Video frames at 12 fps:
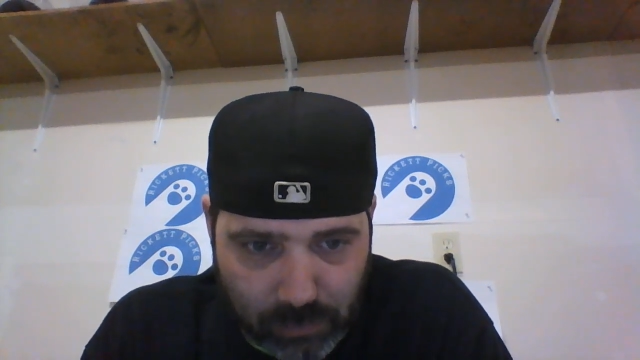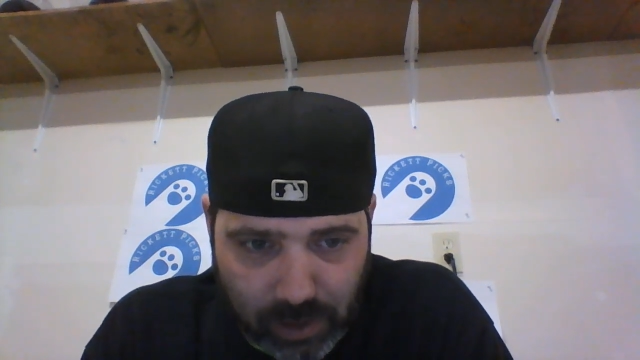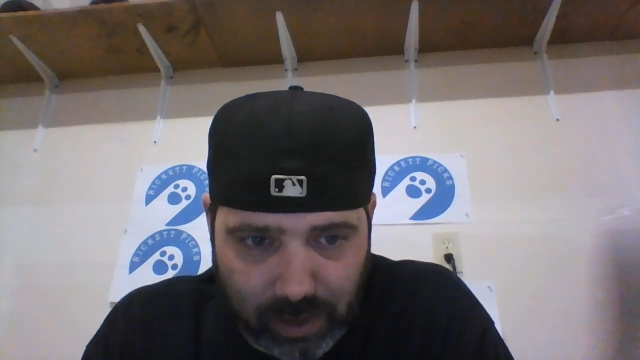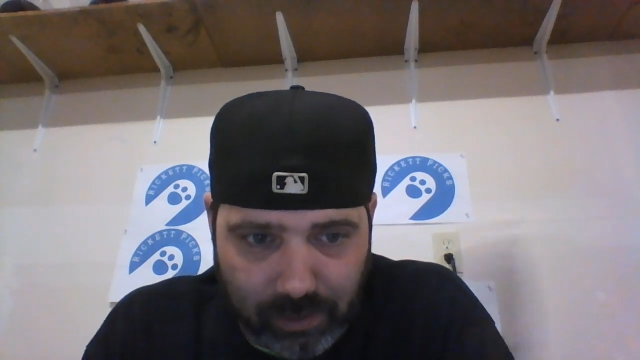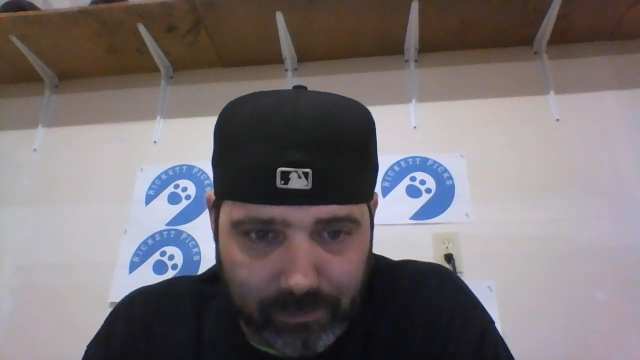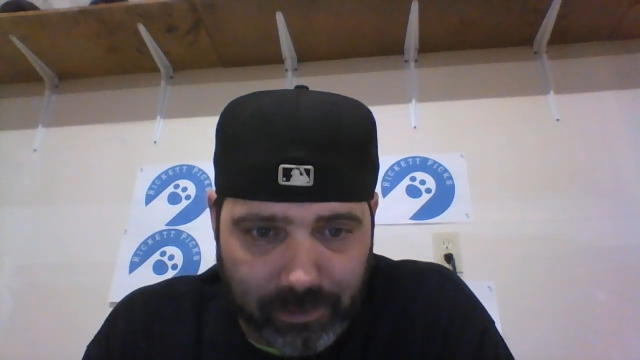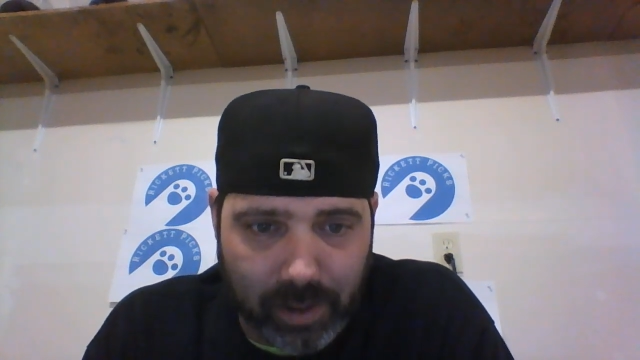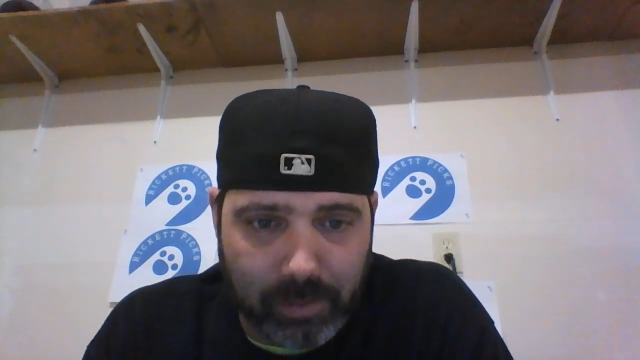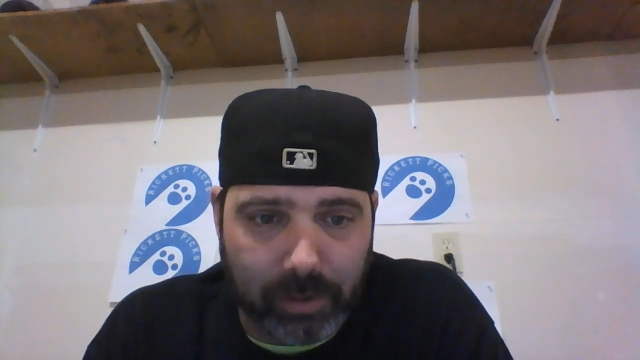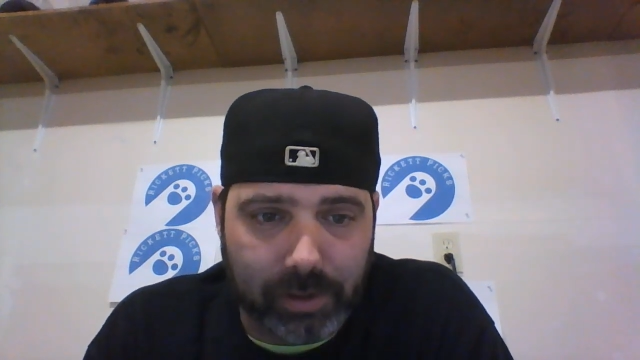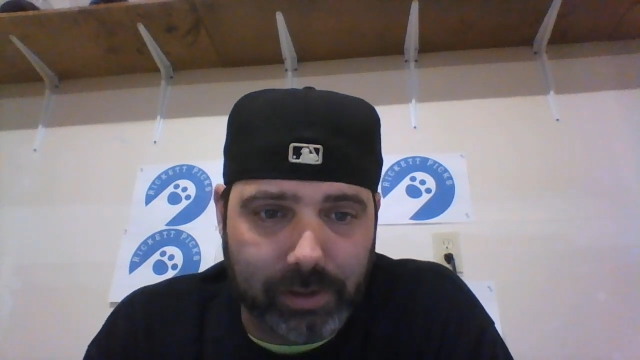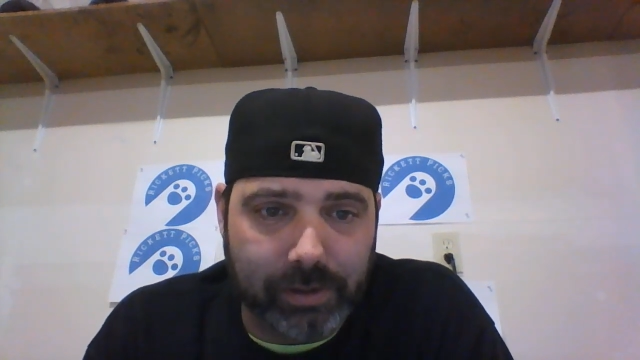can't even find
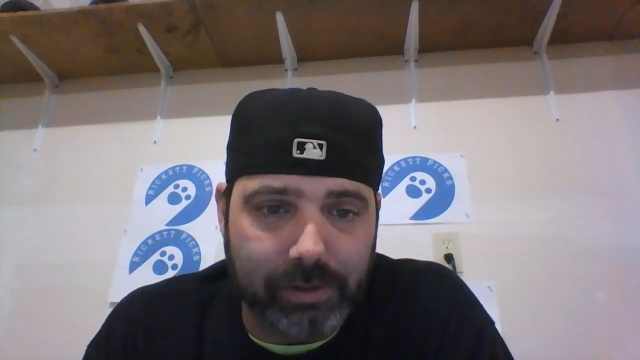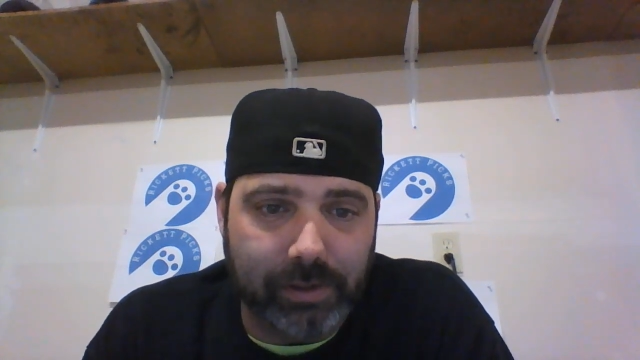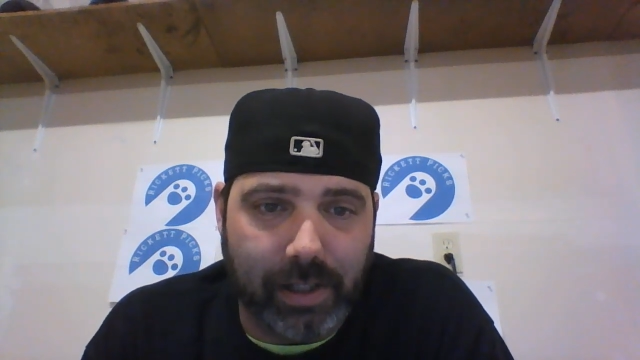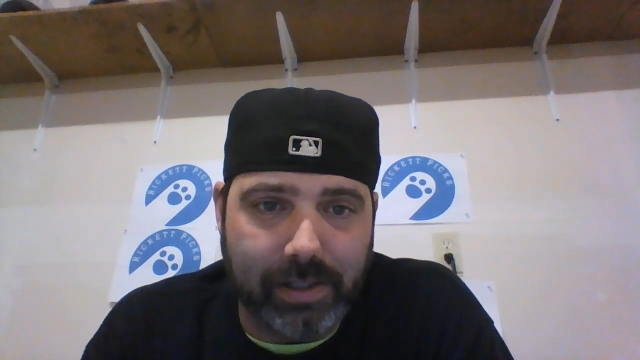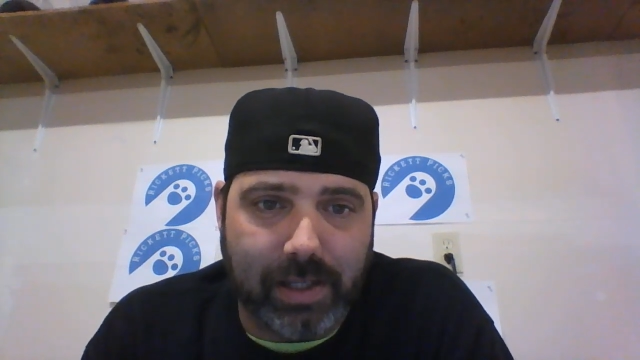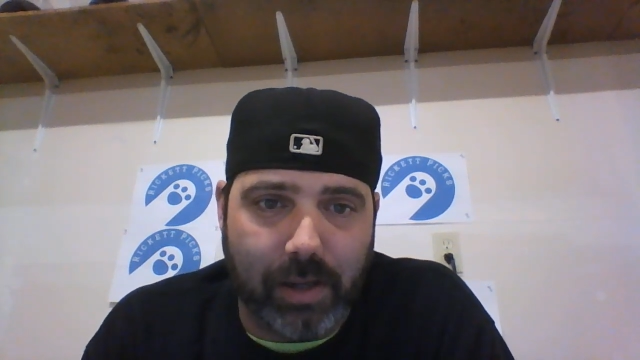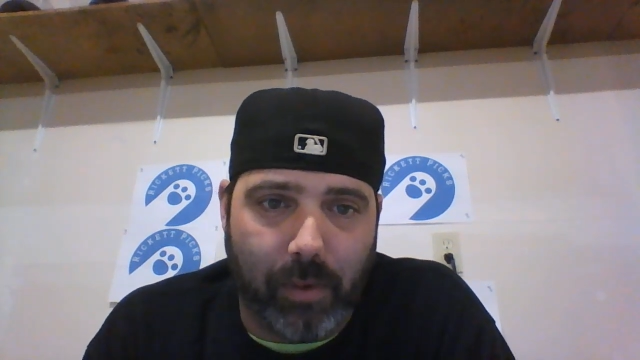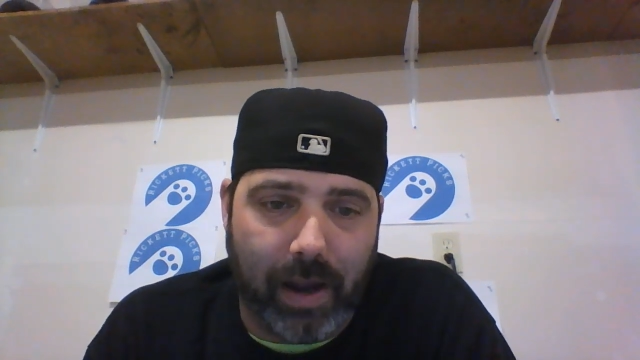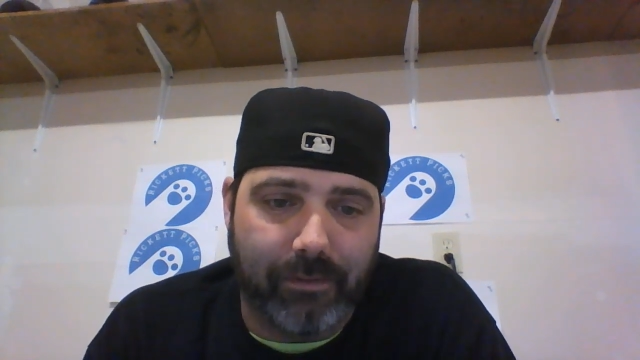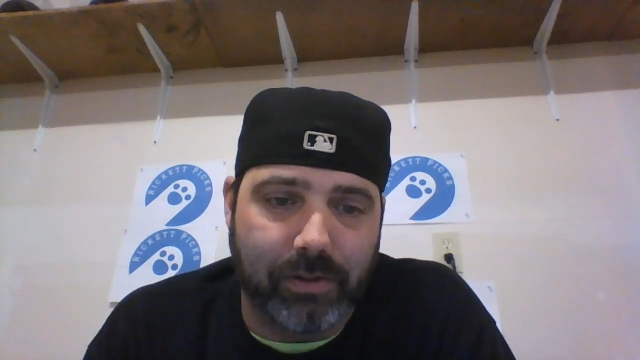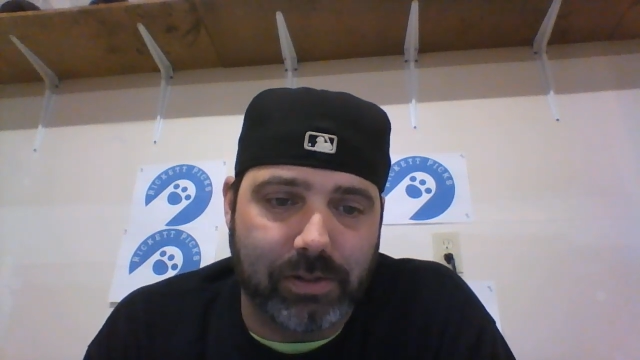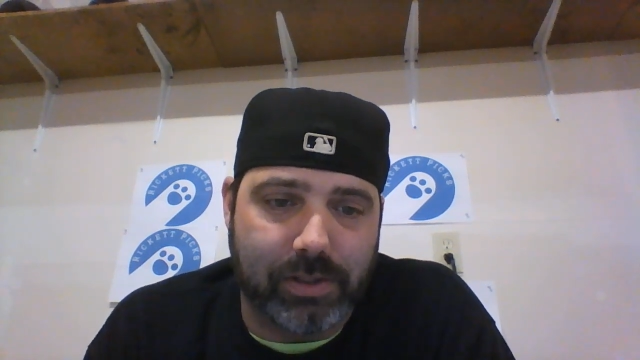them on here. The SK
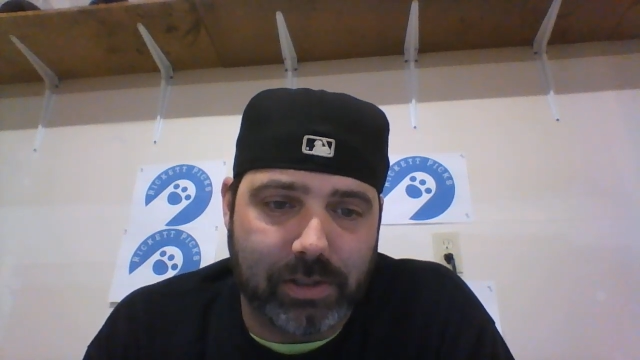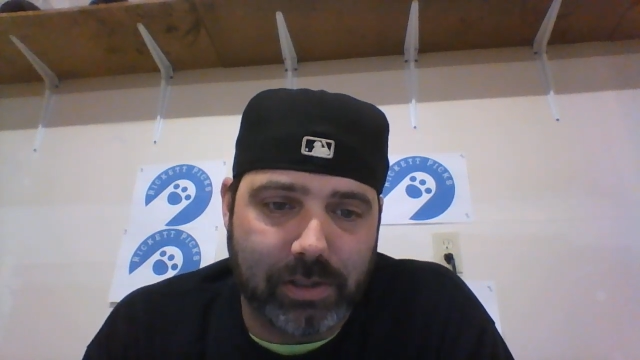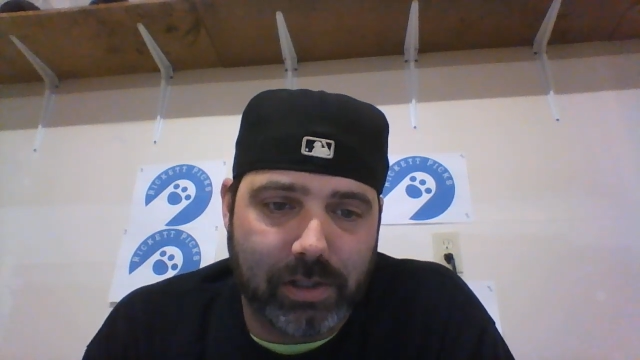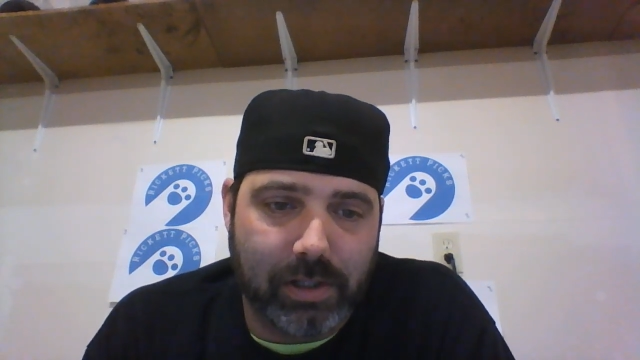Wyverns,